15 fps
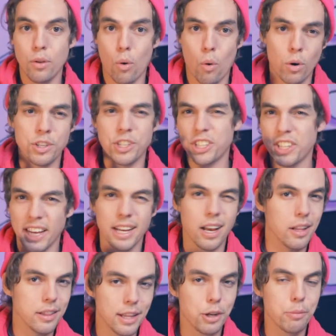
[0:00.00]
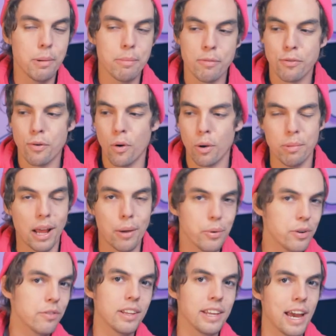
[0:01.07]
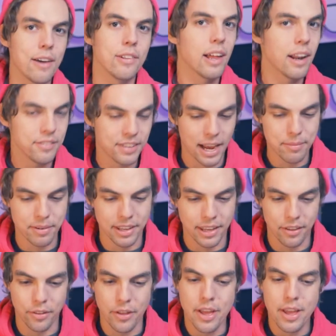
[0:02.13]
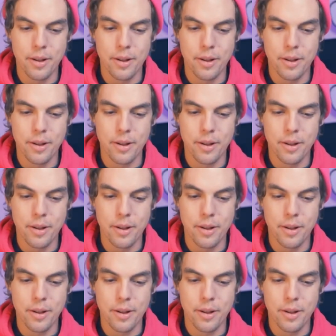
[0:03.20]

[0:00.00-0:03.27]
or just like a little bit before, but I wouldn't really have a lot of time to kill.